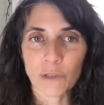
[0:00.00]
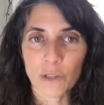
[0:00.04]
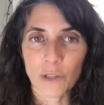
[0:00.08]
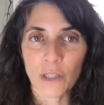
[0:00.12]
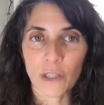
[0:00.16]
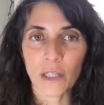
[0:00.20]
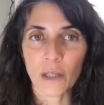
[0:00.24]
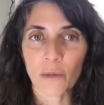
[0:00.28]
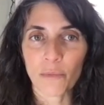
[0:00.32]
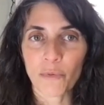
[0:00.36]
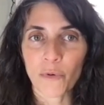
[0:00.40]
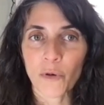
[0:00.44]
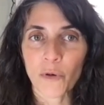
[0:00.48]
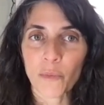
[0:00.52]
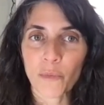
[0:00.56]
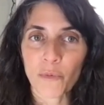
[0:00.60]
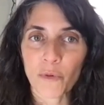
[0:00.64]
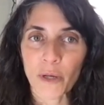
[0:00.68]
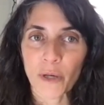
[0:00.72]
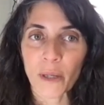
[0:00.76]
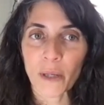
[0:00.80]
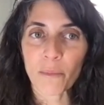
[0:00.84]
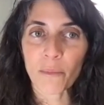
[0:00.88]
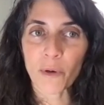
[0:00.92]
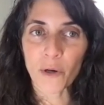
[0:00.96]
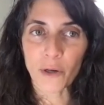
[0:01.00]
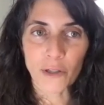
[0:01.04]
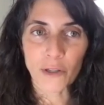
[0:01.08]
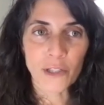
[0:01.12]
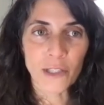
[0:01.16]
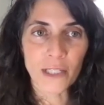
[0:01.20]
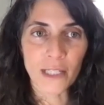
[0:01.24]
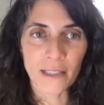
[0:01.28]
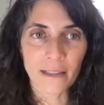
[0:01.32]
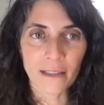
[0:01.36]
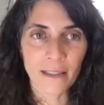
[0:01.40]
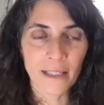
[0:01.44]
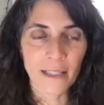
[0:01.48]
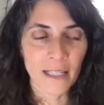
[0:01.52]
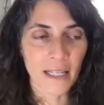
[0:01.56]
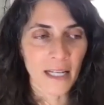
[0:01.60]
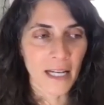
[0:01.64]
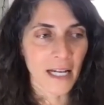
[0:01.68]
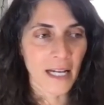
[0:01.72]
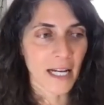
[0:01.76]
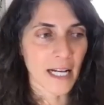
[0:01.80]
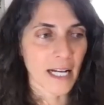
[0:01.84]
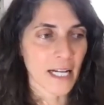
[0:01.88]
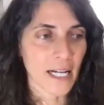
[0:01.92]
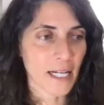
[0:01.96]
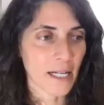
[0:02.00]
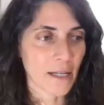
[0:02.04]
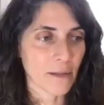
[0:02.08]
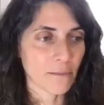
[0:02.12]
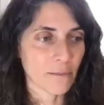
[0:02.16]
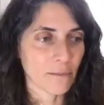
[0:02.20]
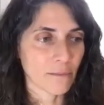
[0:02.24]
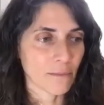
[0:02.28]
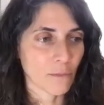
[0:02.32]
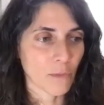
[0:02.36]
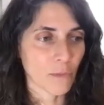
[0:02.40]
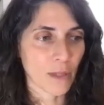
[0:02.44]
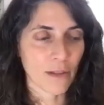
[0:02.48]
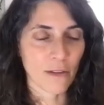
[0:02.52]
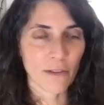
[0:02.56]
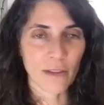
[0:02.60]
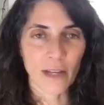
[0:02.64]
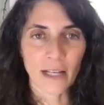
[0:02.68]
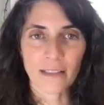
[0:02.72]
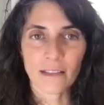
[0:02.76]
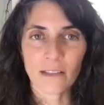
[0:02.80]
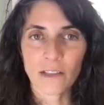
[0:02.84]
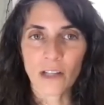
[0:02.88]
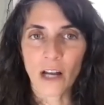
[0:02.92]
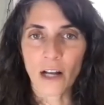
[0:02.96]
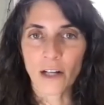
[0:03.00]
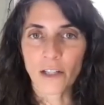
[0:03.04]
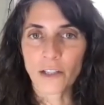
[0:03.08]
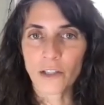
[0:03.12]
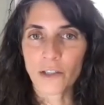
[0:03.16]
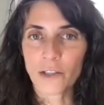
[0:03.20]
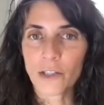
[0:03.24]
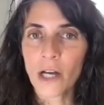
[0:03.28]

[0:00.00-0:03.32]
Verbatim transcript: to the appropriate person um, whether that's Dr.